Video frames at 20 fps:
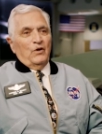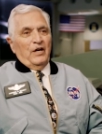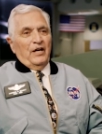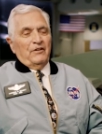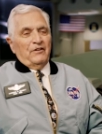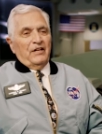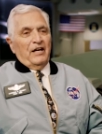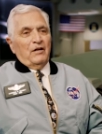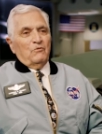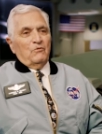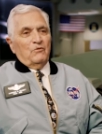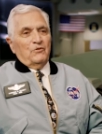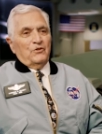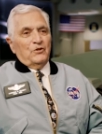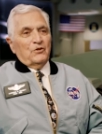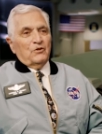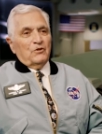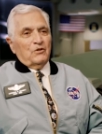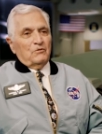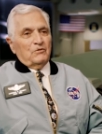and that
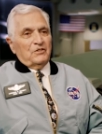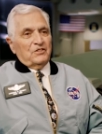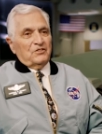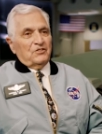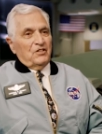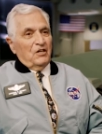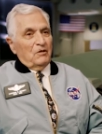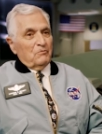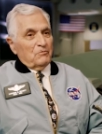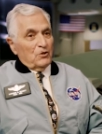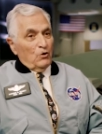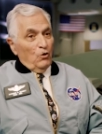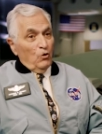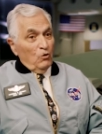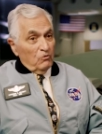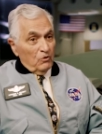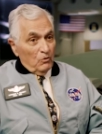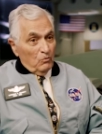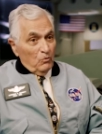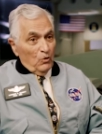urine is dumped
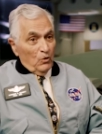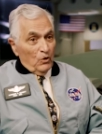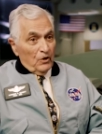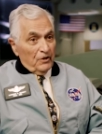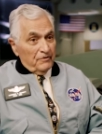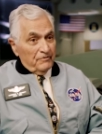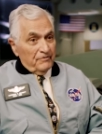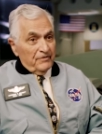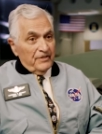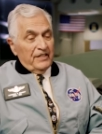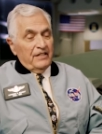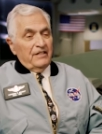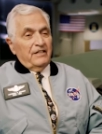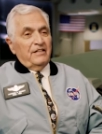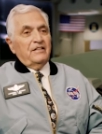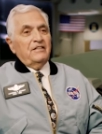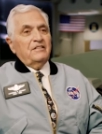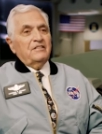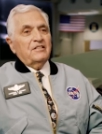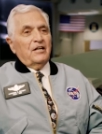overboard. And
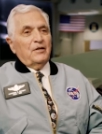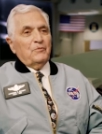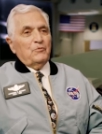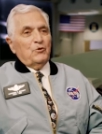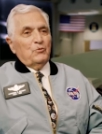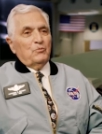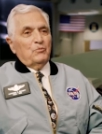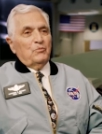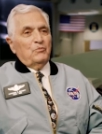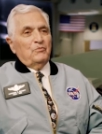anytime you,